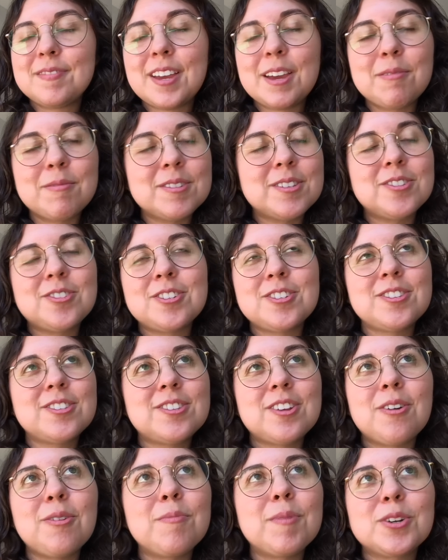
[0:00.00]
it was just
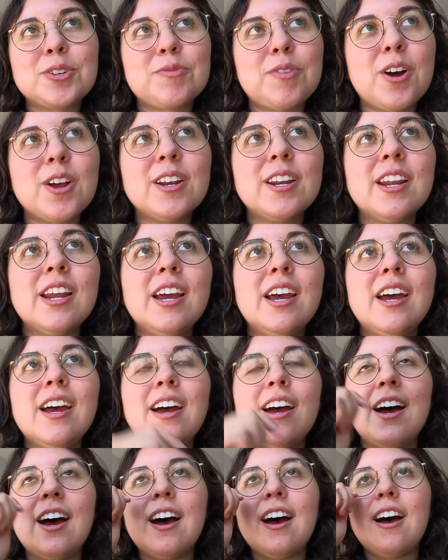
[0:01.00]
so much fun.
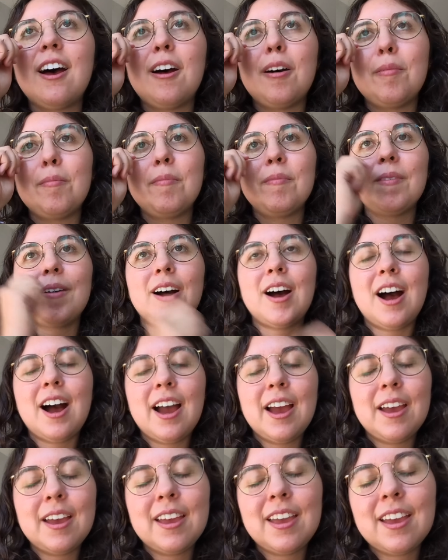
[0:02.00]

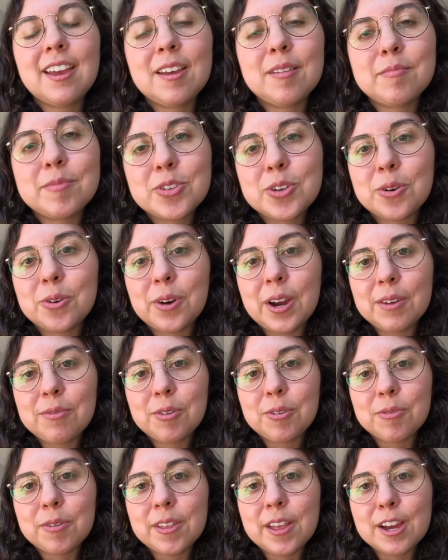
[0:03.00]
I am so
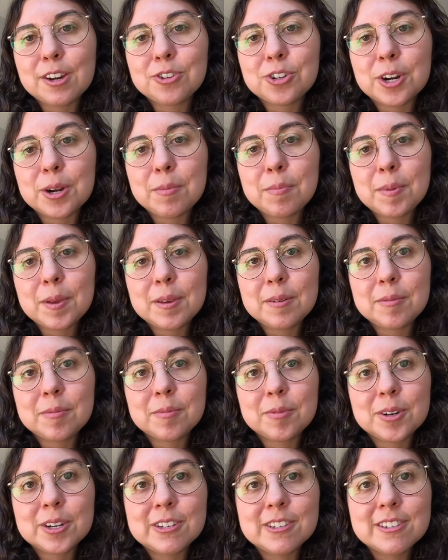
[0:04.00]
grateful for that trip. It
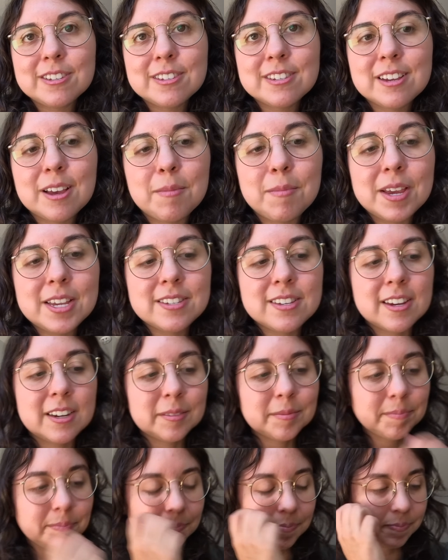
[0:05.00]
was
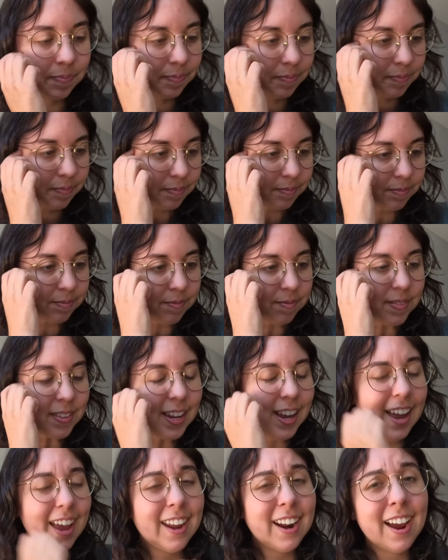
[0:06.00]
amazing.
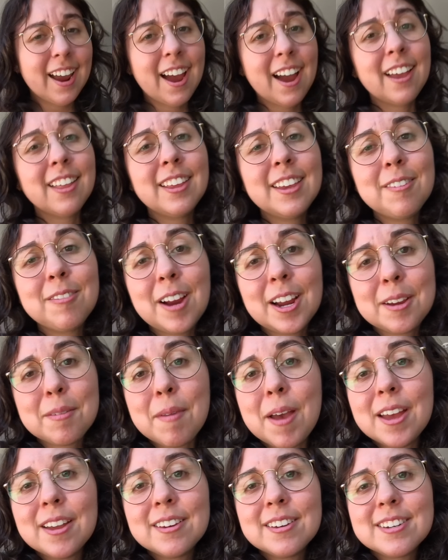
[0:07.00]
And I highly
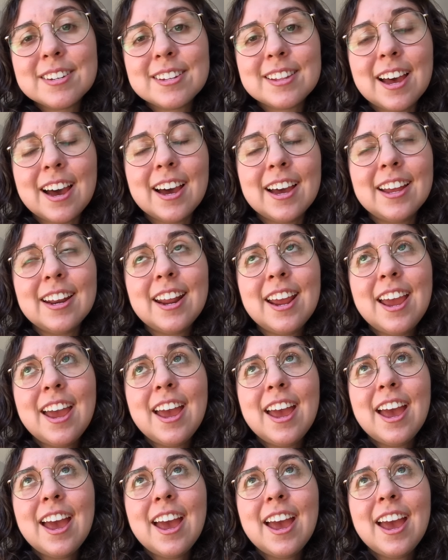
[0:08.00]
recommend that